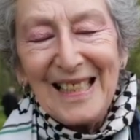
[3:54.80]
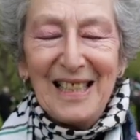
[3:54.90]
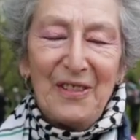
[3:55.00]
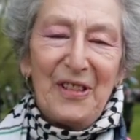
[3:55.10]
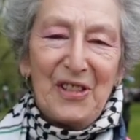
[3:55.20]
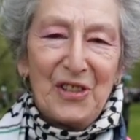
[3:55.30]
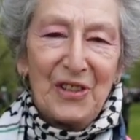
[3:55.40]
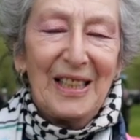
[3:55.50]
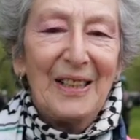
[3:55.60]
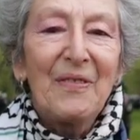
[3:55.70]
side of
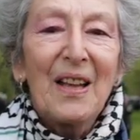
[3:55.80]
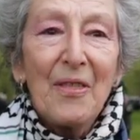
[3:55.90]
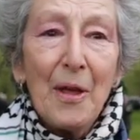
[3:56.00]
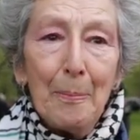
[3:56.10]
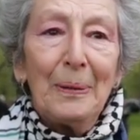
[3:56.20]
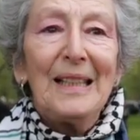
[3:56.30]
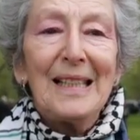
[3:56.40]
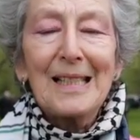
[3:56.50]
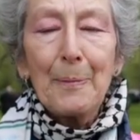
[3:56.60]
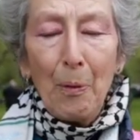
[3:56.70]
history, then
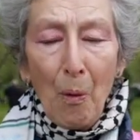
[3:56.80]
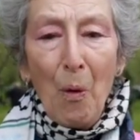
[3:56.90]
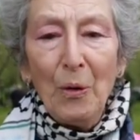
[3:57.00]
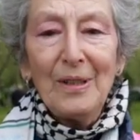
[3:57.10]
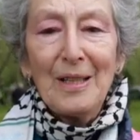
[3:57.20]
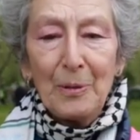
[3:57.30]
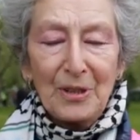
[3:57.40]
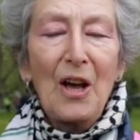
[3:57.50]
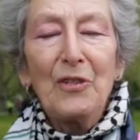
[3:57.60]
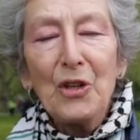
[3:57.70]
please support Double
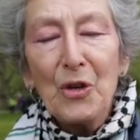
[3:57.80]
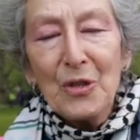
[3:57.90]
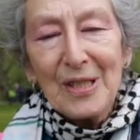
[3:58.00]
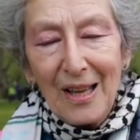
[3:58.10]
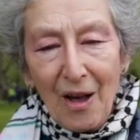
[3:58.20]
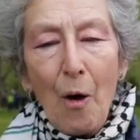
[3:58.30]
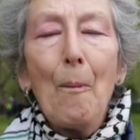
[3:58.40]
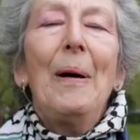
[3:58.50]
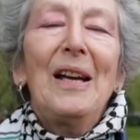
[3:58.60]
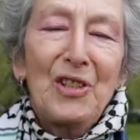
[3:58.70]
Down News
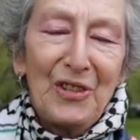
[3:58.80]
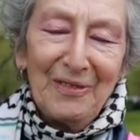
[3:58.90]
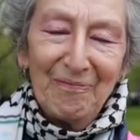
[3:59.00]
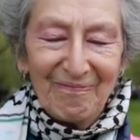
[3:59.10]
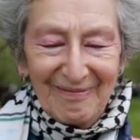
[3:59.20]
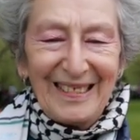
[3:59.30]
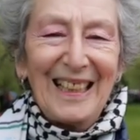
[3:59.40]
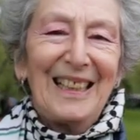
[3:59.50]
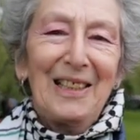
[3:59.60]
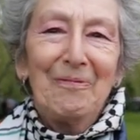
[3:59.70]
on Patreon.
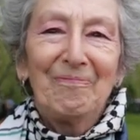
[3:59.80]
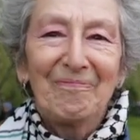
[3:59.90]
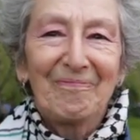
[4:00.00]
Thank you.